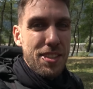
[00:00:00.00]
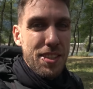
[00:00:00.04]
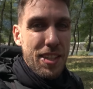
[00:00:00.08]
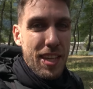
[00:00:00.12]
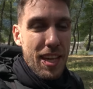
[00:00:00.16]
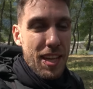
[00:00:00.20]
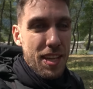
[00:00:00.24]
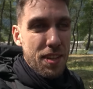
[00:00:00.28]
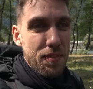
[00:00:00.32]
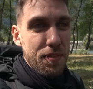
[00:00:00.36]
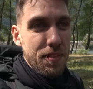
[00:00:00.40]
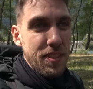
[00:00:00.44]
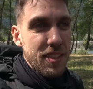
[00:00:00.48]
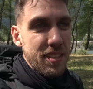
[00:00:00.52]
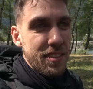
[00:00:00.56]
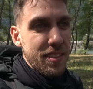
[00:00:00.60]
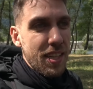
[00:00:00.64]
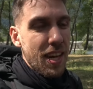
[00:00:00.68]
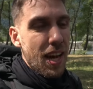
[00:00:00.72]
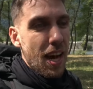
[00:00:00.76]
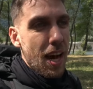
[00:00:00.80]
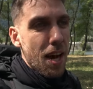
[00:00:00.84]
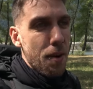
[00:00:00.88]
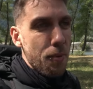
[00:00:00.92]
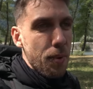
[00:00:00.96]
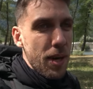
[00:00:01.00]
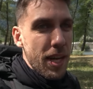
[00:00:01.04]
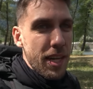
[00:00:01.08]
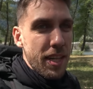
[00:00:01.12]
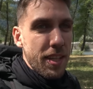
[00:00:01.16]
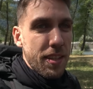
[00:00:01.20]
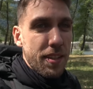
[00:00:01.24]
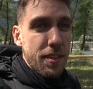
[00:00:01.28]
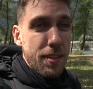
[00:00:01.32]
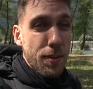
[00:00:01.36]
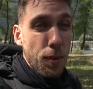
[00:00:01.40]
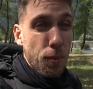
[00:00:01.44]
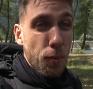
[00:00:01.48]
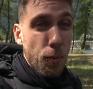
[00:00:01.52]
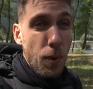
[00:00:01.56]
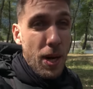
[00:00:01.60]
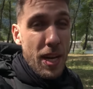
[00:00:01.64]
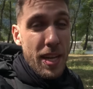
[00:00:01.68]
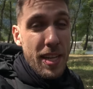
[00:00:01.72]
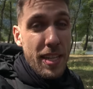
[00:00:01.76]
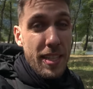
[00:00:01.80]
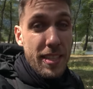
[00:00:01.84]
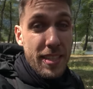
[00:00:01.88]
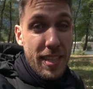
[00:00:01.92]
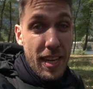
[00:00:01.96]
to get a visa. I waited
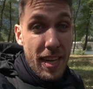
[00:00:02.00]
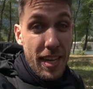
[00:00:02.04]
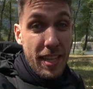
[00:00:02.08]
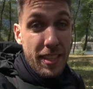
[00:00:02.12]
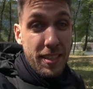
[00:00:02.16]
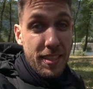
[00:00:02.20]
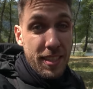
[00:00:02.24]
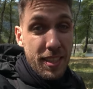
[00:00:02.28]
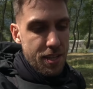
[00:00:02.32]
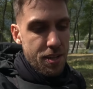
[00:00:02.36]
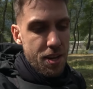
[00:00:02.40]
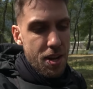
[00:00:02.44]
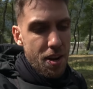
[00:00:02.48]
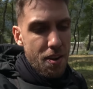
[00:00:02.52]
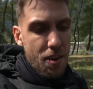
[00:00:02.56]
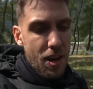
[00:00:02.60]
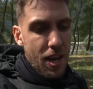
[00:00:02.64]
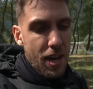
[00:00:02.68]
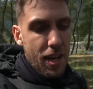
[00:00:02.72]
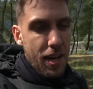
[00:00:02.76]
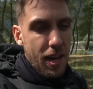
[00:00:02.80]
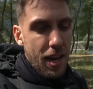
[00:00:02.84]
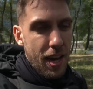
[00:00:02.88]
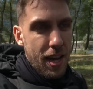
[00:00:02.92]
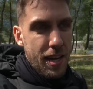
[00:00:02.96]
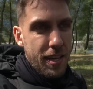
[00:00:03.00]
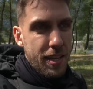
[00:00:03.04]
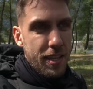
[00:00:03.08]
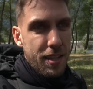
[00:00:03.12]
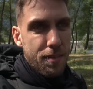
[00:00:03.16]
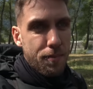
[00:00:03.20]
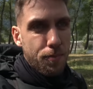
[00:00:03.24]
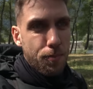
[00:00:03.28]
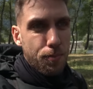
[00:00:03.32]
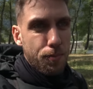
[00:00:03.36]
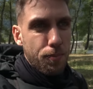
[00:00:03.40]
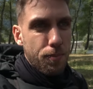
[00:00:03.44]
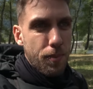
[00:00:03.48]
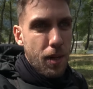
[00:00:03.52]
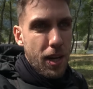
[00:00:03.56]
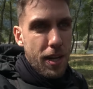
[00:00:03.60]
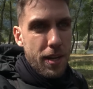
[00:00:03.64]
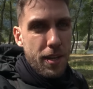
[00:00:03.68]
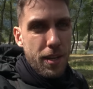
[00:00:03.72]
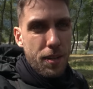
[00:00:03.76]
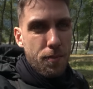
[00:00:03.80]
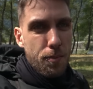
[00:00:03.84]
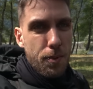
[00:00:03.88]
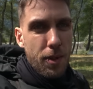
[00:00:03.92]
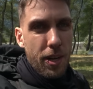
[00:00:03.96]
20 days. You know, I, I did I
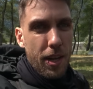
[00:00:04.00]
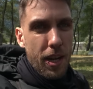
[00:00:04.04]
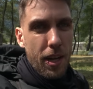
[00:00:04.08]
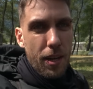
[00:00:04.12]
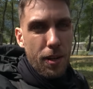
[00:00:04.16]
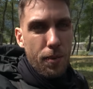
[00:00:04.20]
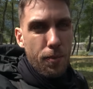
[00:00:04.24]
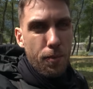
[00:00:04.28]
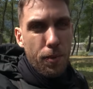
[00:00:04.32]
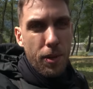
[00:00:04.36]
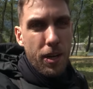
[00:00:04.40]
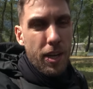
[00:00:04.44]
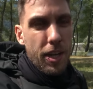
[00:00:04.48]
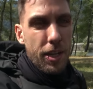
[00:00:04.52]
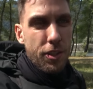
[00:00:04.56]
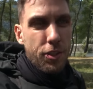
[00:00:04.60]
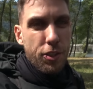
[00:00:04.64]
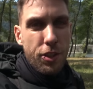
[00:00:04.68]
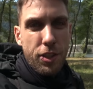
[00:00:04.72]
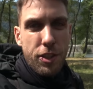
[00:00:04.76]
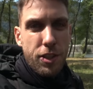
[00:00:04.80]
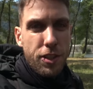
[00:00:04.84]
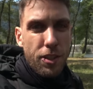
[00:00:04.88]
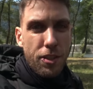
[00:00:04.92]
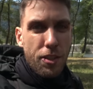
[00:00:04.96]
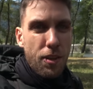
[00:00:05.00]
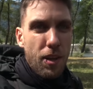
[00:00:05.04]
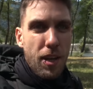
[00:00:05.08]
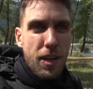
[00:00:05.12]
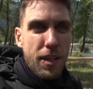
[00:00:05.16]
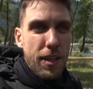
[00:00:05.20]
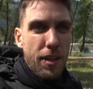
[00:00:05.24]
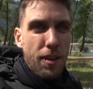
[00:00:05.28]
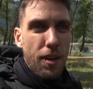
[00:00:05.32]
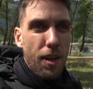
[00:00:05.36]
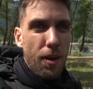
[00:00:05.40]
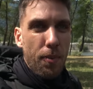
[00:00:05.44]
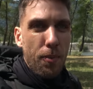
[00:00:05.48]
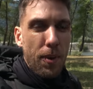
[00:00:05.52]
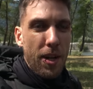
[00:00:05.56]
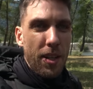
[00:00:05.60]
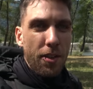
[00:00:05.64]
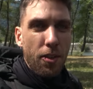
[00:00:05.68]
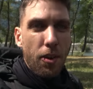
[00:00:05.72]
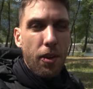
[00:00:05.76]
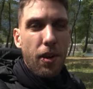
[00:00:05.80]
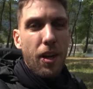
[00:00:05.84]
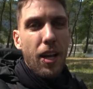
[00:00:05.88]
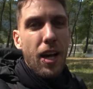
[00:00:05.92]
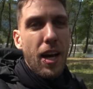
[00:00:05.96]
did what I what I should do. I, I went
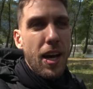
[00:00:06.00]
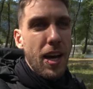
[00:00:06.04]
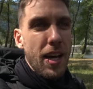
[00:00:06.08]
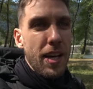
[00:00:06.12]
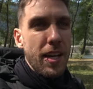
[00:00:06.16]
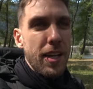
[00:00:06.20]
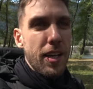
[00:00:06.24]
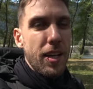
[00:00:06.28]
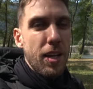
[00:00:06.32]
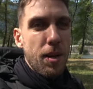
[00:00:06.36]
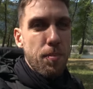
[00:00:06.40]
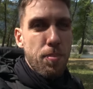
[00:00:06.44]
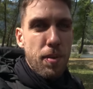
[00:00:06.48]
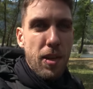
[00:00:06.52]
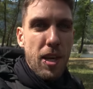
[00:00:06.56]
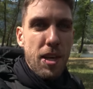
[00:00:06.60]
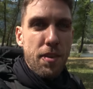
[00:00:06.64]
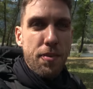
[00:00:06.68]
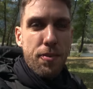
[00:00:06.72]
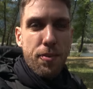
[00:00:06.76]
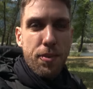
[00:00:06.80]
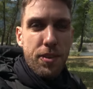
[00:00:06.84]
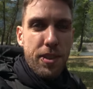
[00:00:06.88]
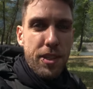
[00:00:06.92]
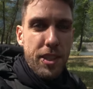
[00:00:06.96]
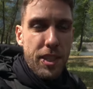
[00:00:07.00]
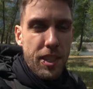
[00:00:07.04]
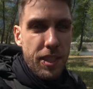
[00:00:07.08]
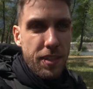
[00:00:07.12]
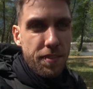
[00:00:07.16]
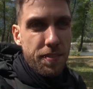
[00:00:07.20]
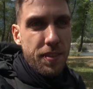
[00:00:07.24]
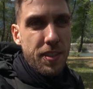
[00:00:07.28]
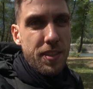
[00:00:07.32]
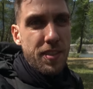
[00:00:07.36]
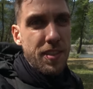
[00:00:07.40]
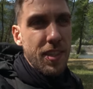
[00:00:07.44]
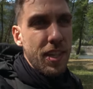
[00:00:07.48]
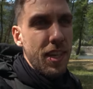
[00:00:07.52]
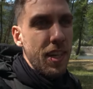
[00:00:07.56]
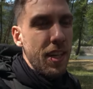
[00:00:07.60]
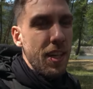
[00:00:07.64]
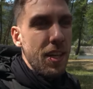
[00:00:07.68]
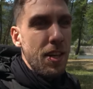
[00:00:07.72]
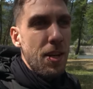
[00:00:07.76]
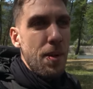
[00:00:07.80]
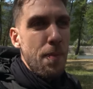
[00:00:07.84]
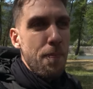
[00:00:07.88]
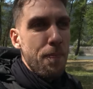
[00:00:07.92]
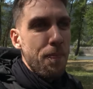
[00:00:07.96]
online and applied for the e-visa,
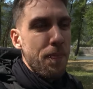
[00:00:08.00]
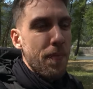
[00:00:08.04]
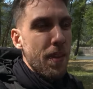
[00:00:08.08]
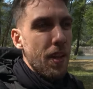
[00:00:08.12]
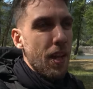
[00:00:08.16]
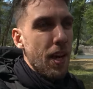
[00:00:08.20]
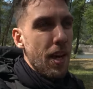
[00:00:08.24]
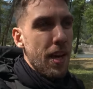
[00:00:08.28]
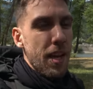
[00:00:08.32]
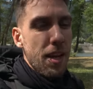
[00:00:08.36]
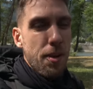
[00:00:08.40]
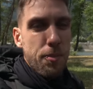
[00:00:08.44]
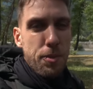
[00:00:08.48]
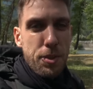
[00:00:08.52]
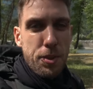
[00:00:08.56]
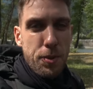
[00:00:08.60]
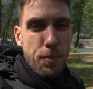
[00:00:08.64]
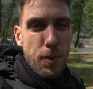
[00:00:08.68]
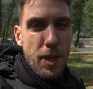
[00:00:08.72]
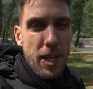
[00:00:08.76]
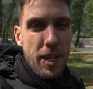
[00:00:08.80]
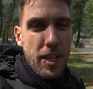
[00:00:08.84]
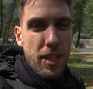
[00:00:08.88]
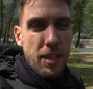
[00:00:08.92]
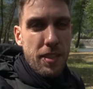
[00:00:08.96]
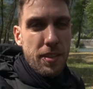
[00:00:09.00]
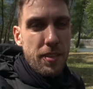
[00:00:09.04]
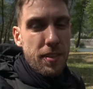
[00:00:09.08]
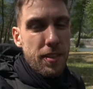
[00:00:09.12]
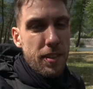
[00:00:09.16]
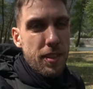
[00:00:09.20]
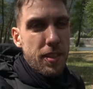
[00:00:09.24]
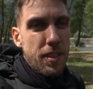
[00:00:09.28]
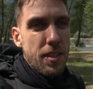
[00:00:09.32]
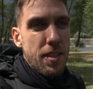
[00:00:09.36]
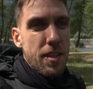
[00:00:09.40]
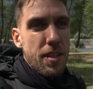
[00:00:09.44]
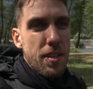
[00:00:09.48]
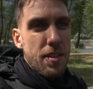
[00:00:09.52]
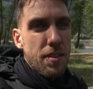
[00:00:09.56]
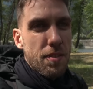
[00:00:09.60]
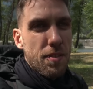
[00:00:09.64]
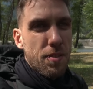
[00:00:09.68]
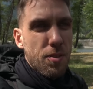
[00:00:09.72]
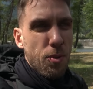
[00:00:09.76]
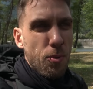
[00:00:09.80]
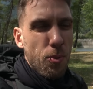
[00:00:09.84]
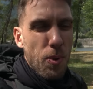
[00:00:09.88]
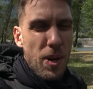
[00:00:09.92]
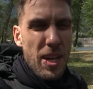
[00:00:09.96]
and I was waiting
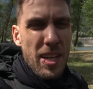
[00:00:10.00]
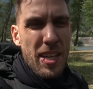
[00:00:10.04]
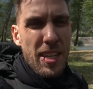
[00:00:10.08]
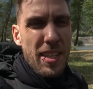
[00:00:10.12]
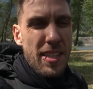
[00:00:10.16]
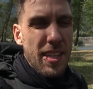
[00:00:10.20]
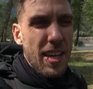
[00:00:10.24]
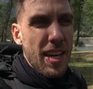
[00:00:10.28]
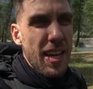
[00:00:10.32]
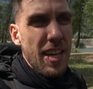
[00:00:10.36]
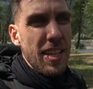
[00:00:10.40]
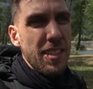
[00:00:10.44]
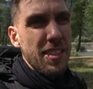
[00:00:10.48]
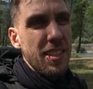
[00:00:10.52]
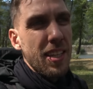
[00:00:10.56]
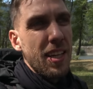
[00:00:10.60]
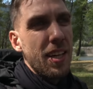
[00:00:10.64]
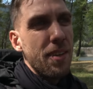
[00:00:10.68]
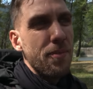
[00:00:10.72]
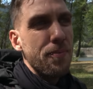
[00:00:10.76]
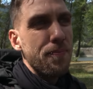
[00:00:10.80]
20 days,